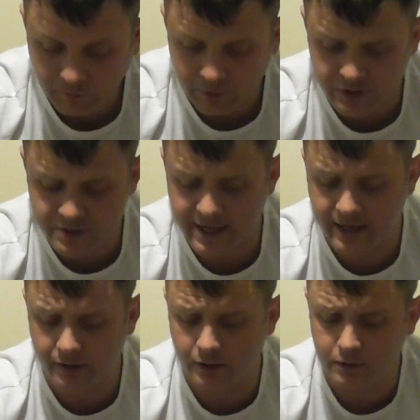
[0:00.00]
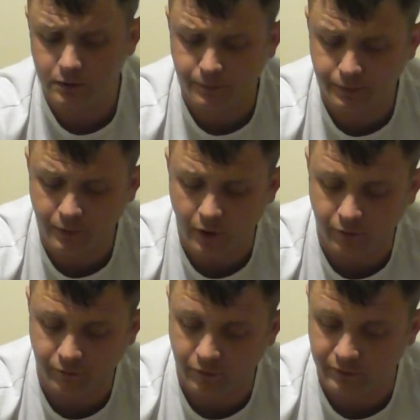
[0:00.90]
You just take the loop
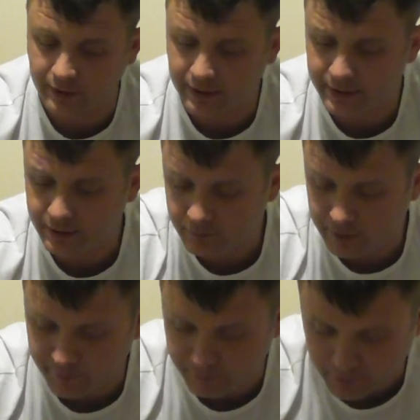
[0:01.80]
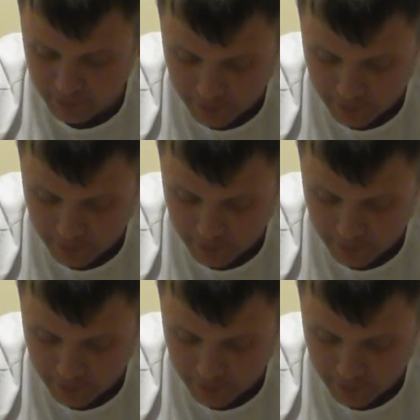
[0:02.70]
off of your line, where I'll put